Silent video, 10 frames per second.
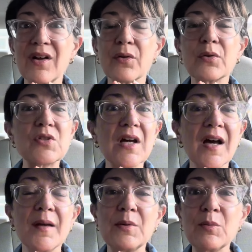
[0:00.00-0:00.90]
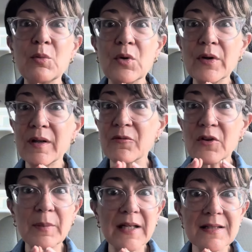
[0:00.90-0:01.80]
through time and memoriam for
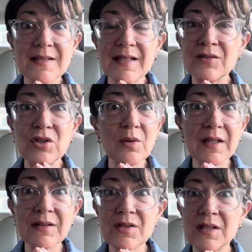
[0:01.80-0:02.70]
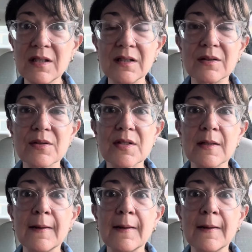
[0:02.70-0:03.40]
the past 2,000 years